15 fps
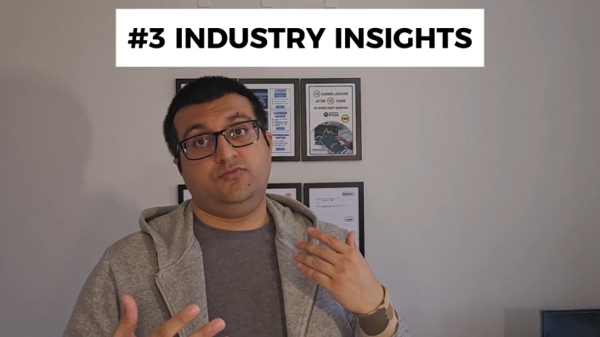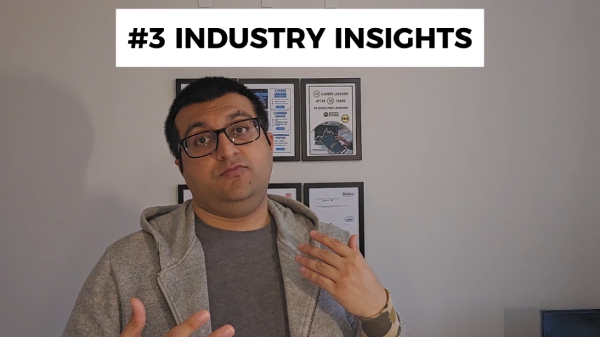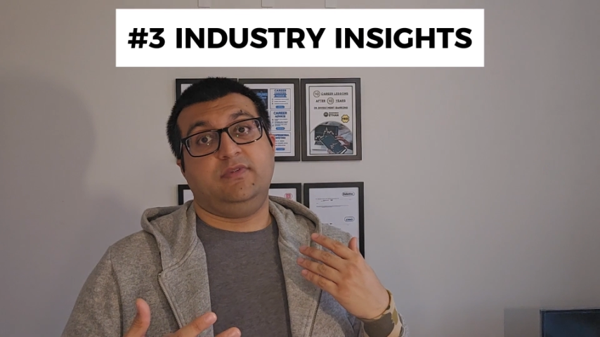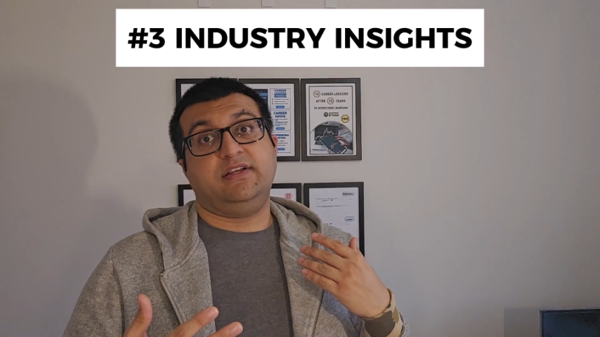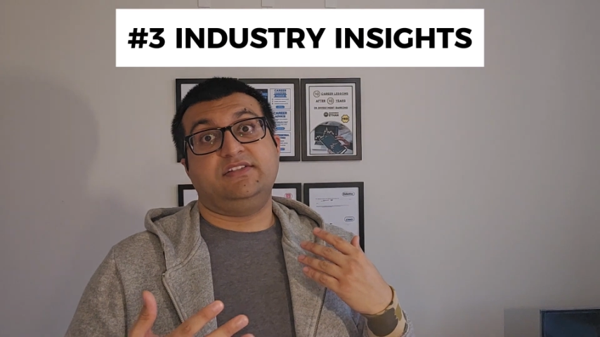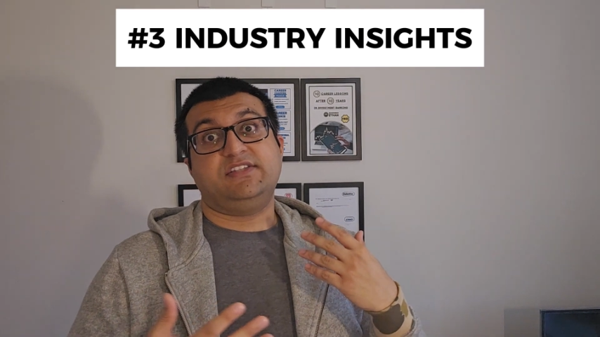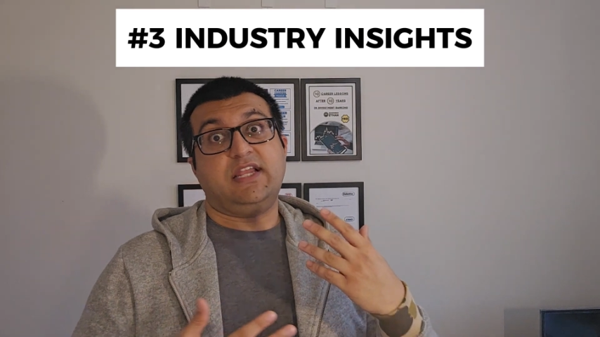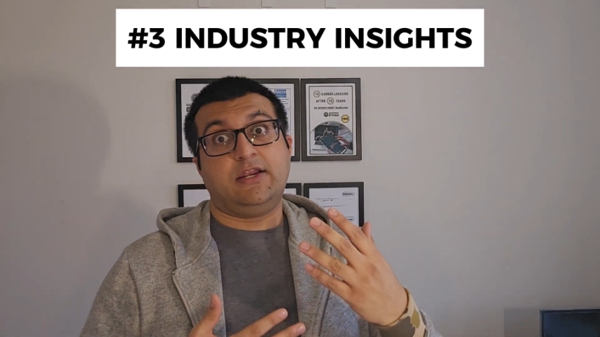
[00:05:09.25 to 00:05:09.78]

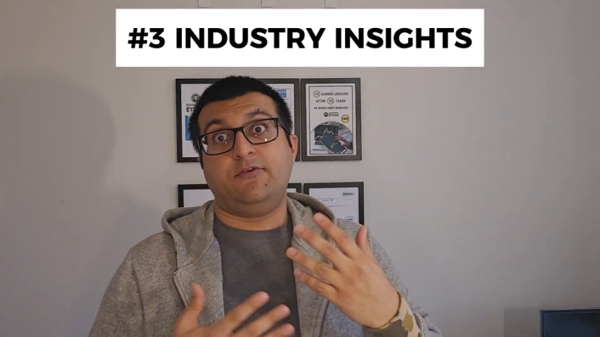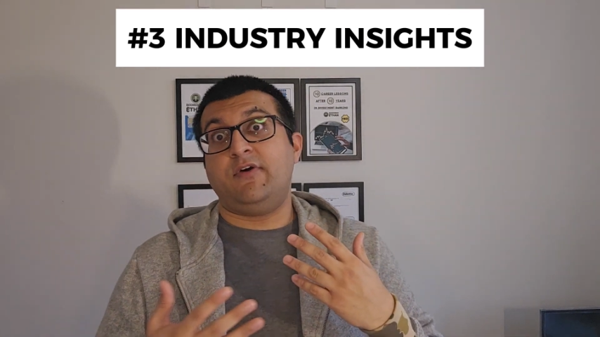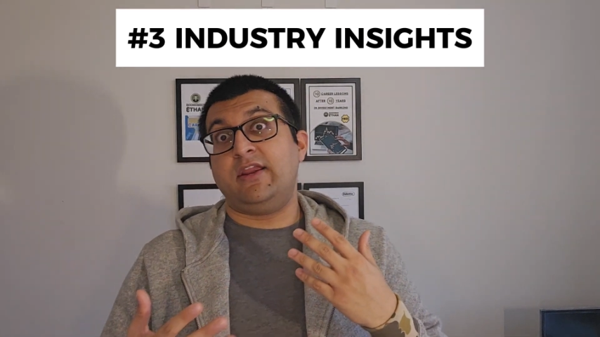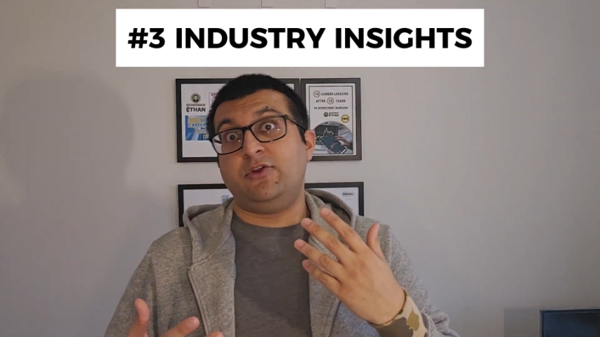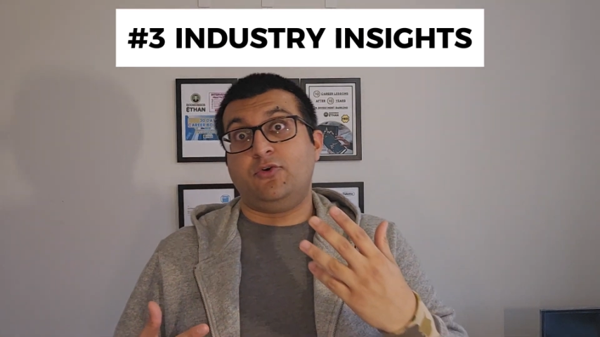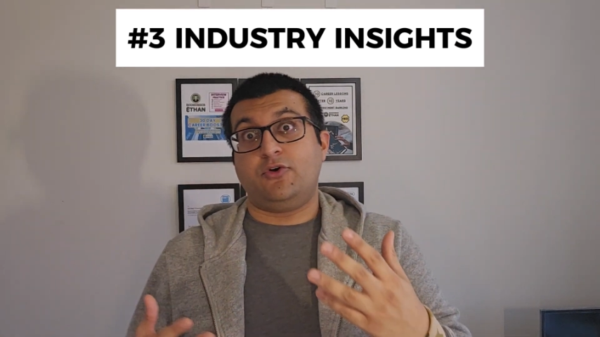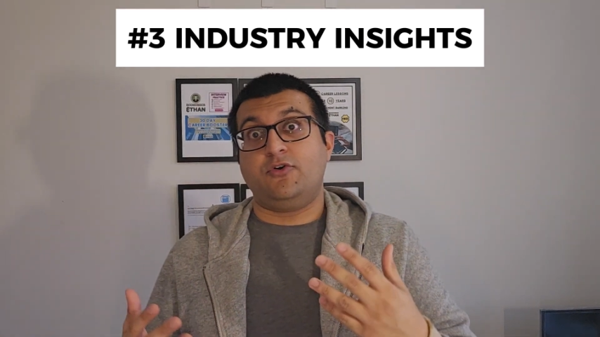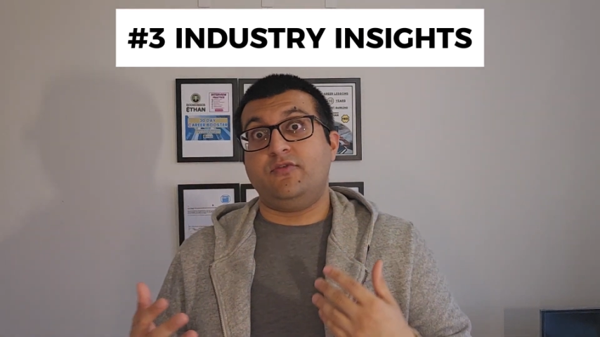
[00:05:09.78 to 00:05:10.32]
accelerate your
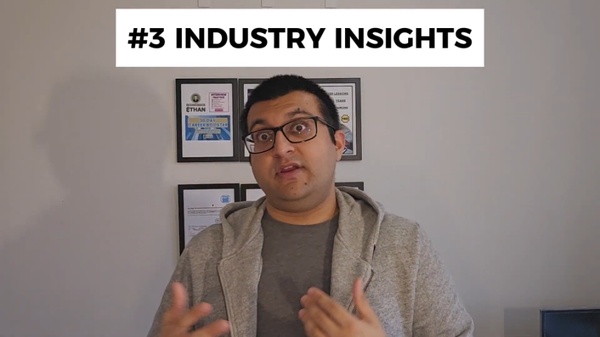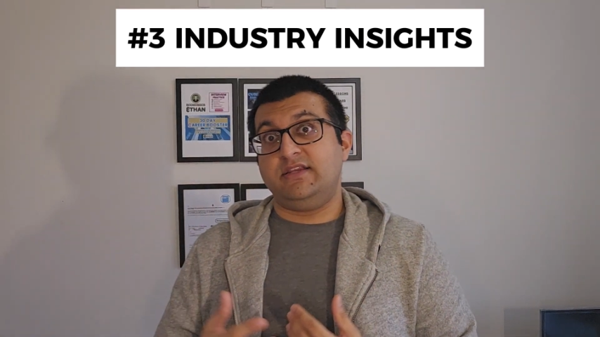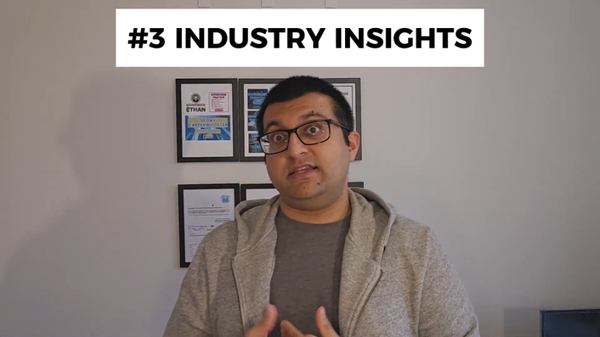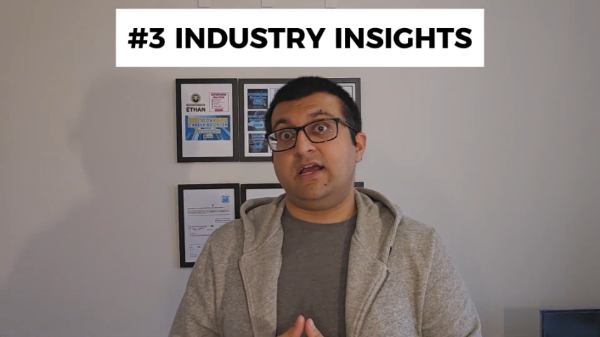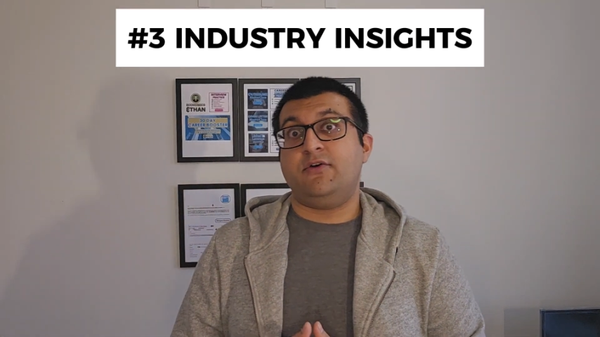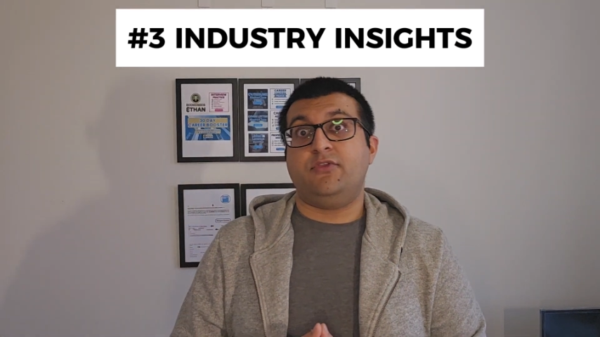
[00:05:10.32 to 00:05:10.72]
career down